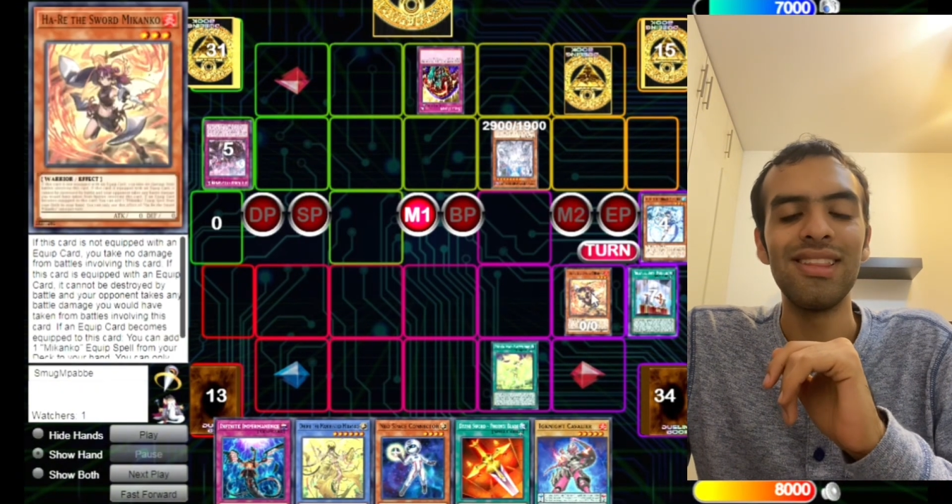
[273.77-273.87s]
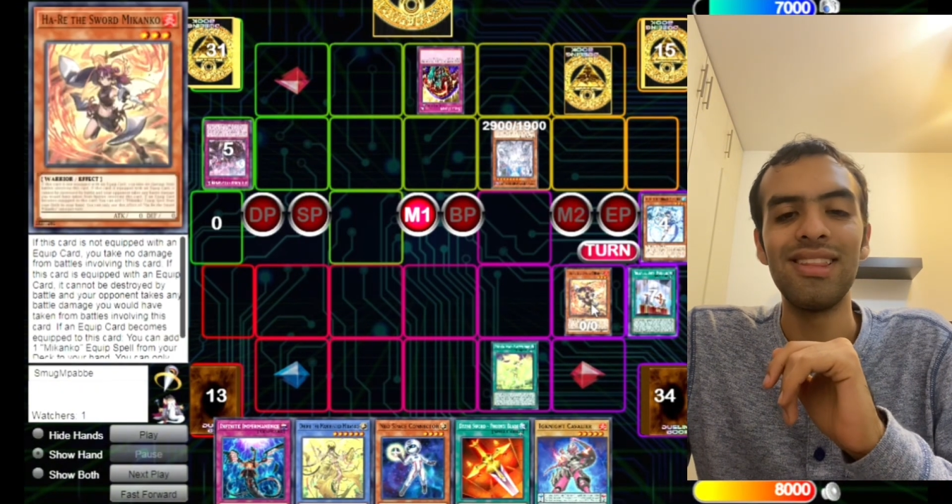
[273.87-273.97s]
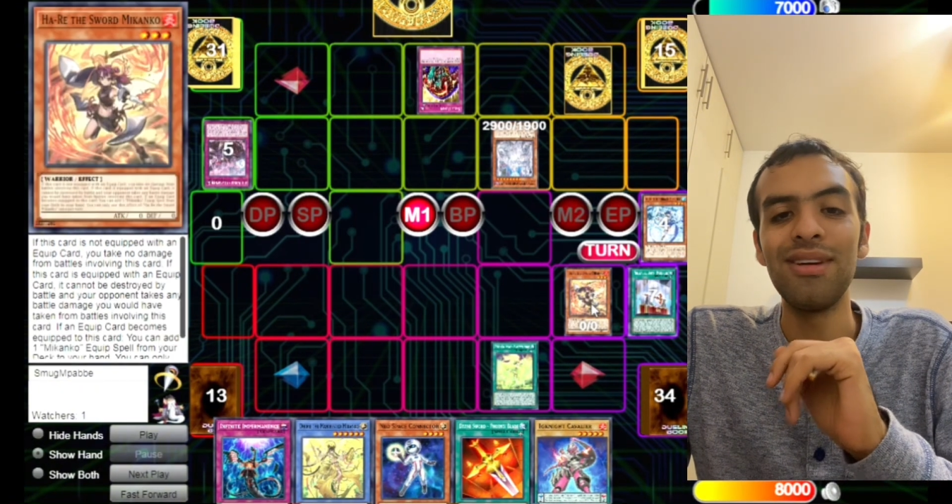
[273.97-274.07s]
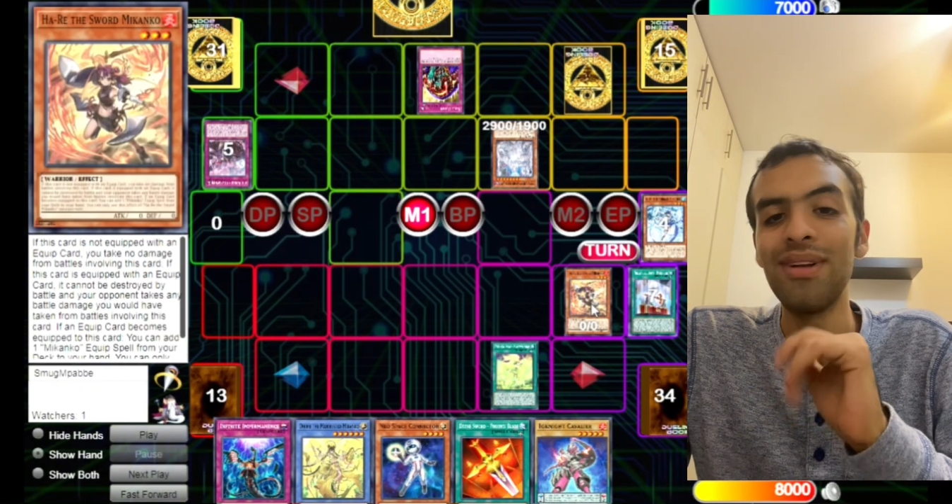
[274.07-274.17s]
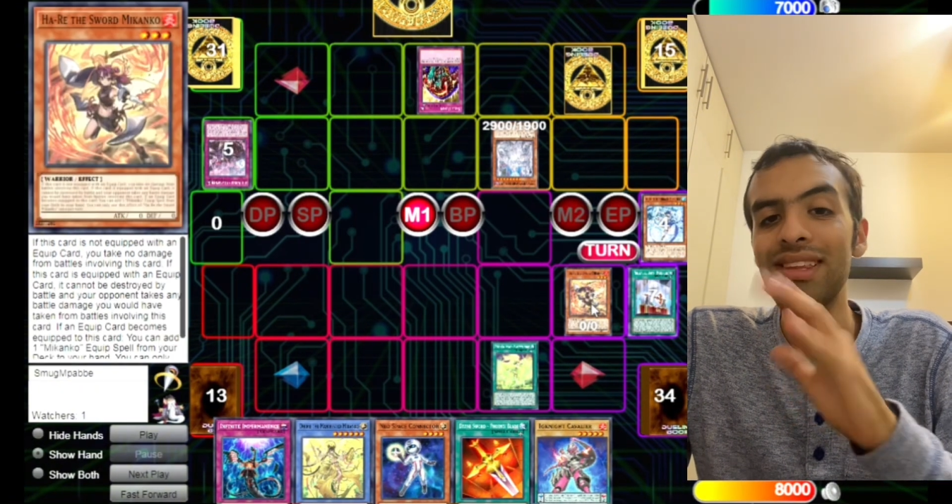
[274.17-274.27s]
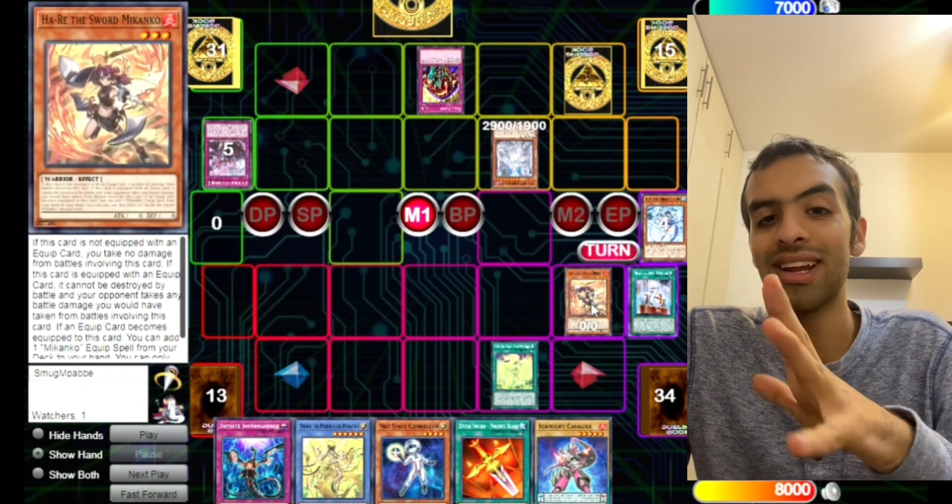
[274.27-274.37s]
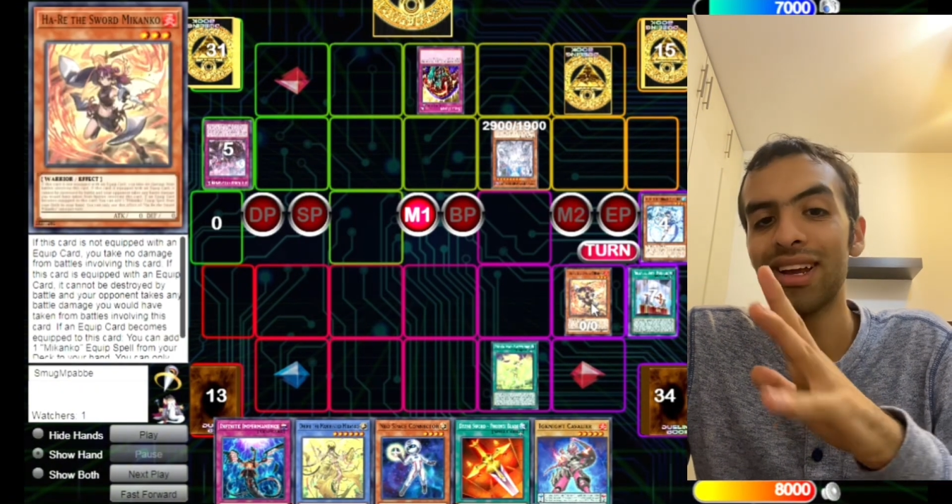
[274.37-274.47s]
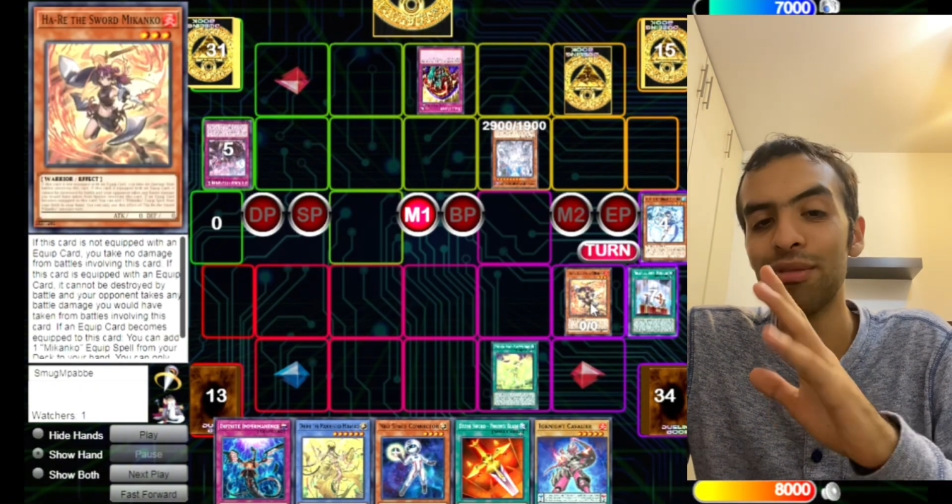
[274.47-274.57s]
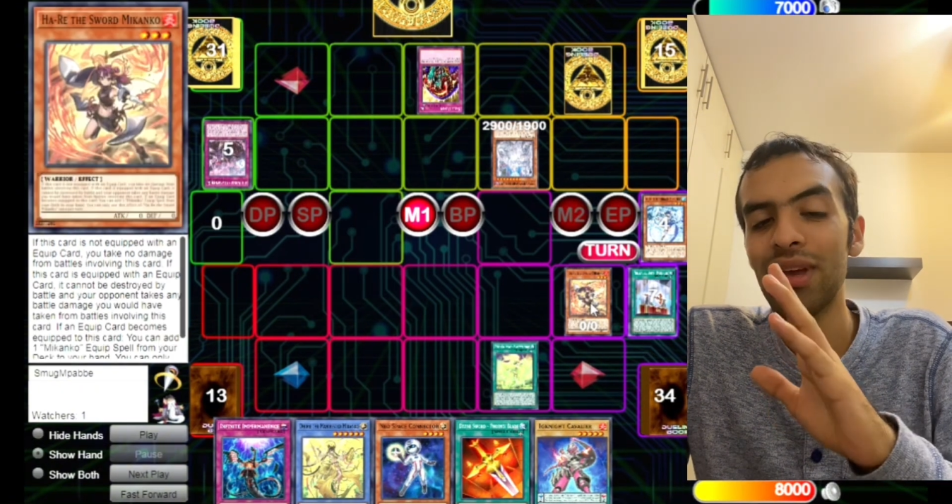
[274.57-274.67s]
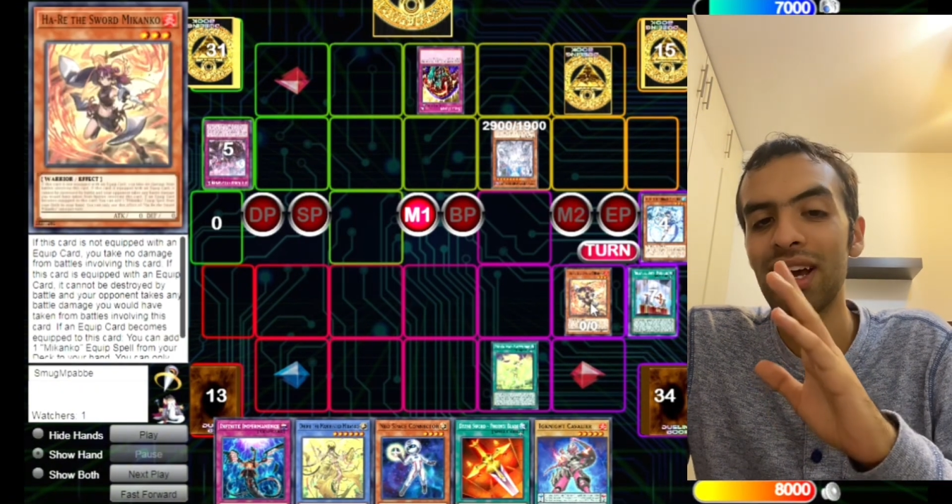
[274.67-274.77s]
the only
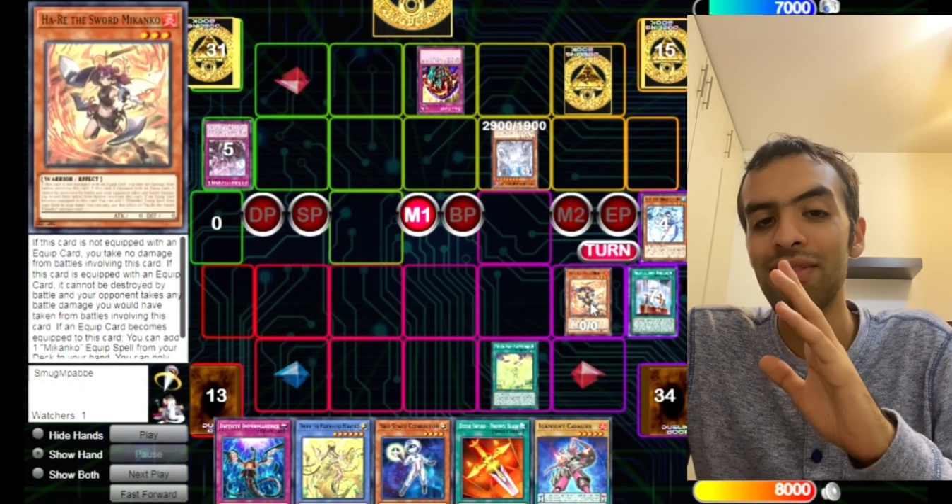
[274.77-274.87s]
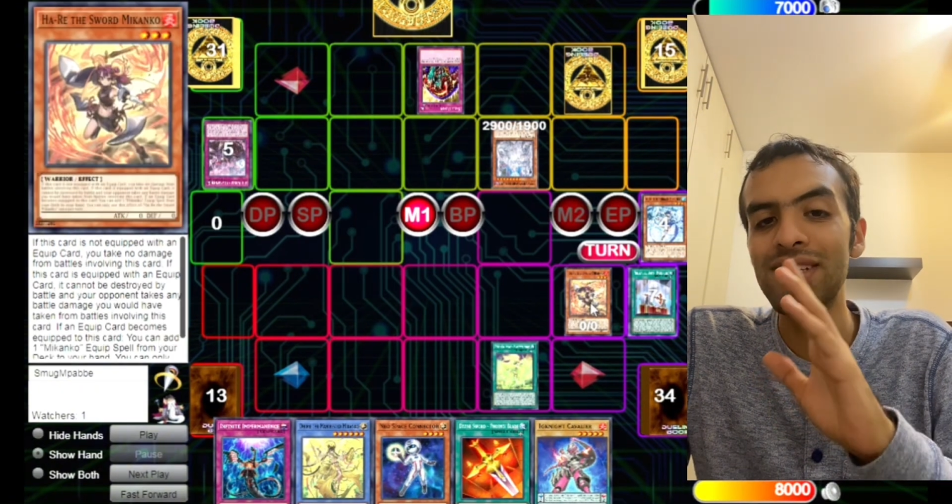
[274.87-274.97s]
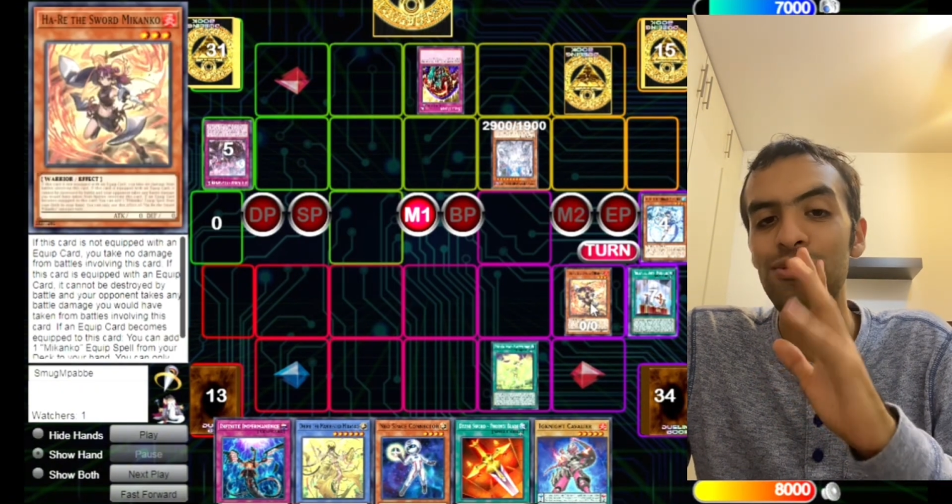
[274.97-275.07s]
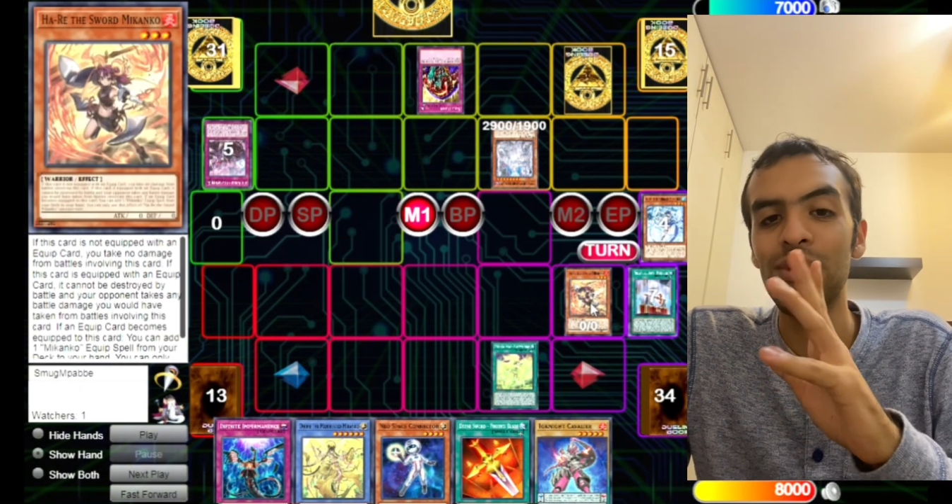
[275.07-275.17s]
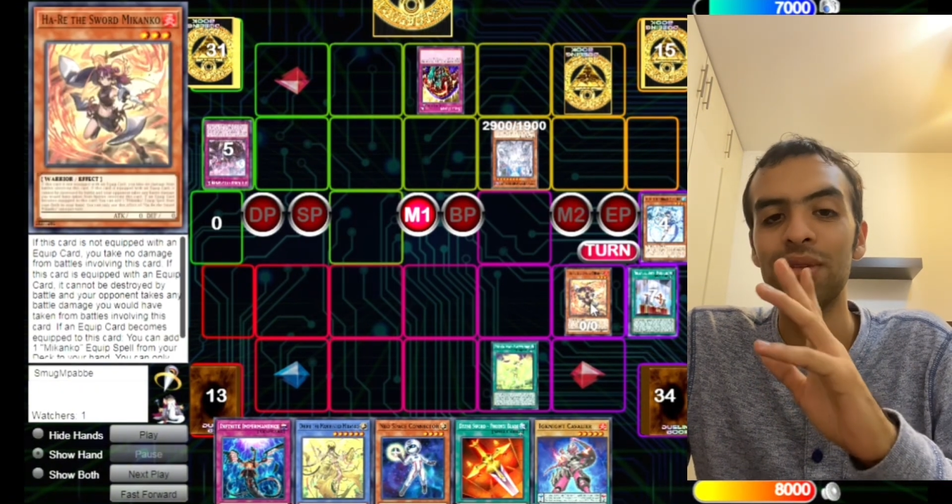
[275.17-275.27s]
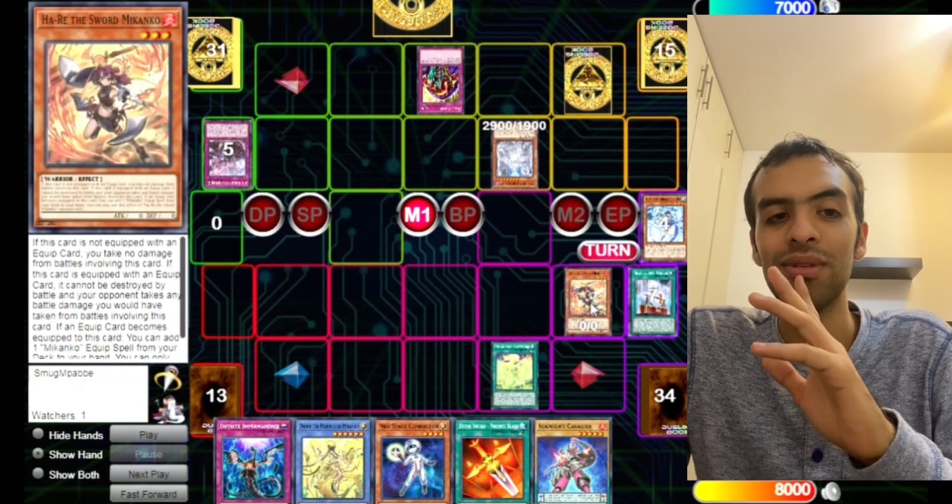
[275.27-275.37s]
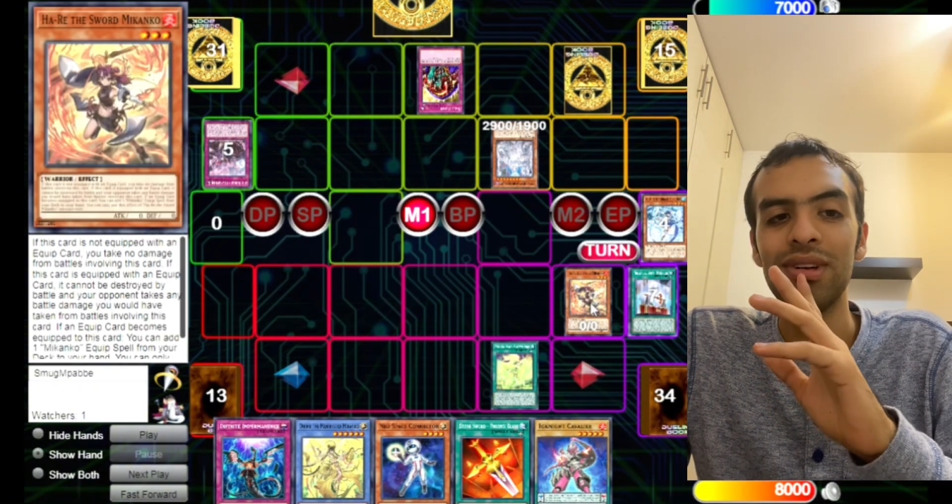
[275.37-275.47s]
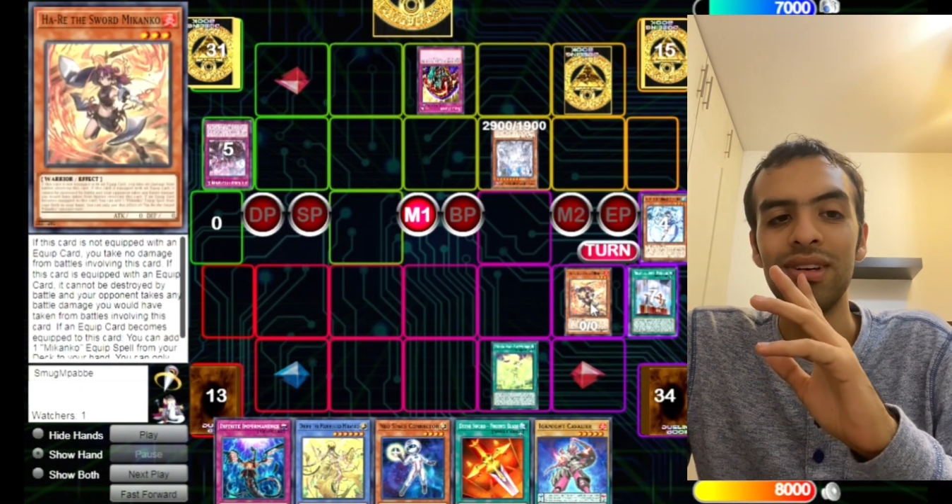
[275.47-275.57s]
target we have is Rondo.